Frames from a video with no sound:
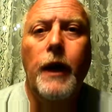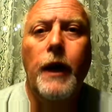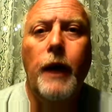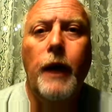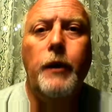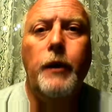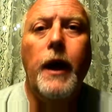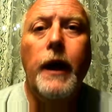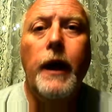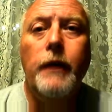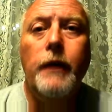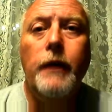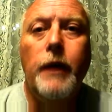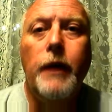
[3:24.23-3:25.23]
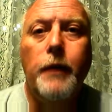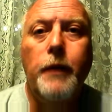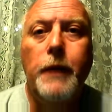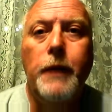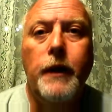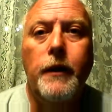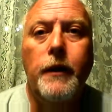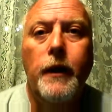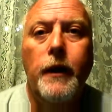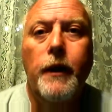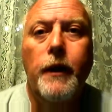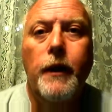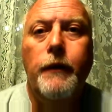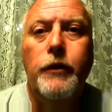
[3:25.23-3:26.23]
I would highly recommend
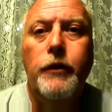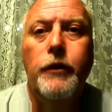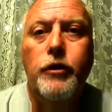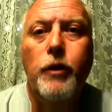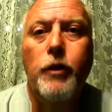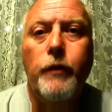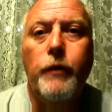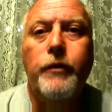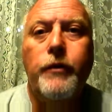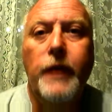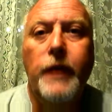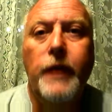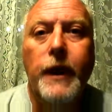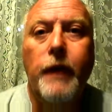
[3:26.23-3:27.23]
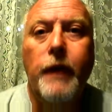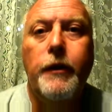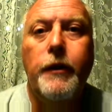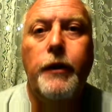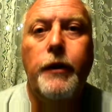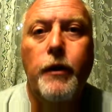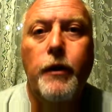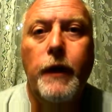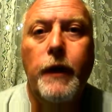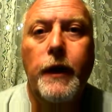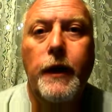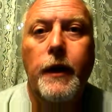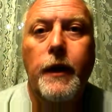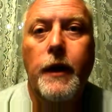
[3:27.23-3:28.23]
that you don't seek out a
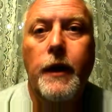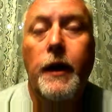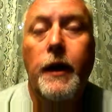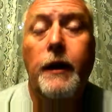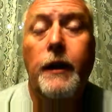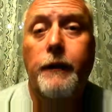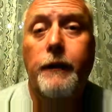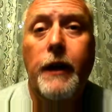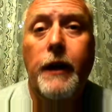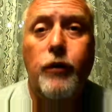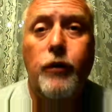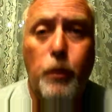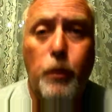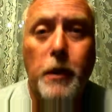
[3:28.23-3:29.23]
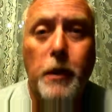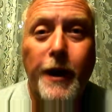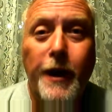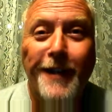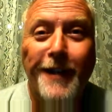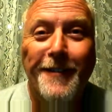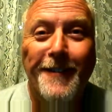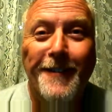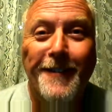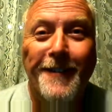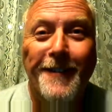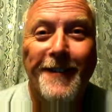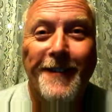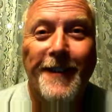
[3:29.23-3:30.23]
degree in advanced robotics.
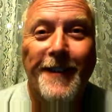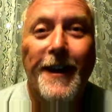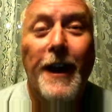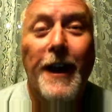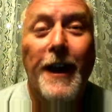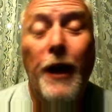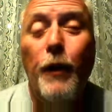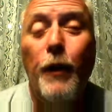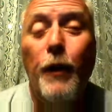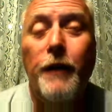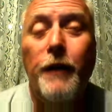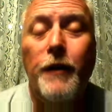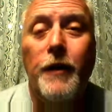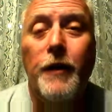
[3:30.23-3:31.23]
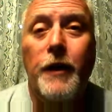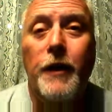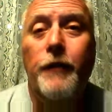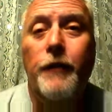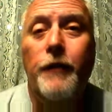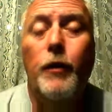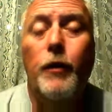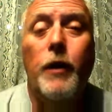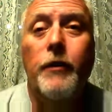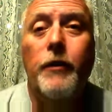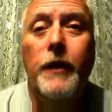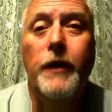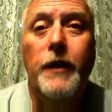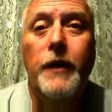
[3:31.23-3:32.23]
However, if you watch
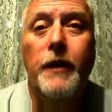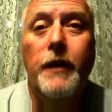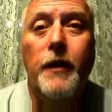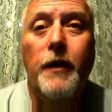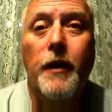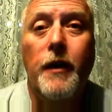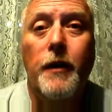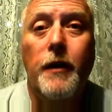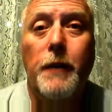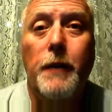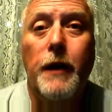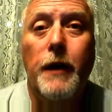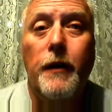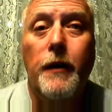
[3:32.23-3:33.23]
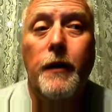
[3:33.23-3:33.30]
the TED Talk about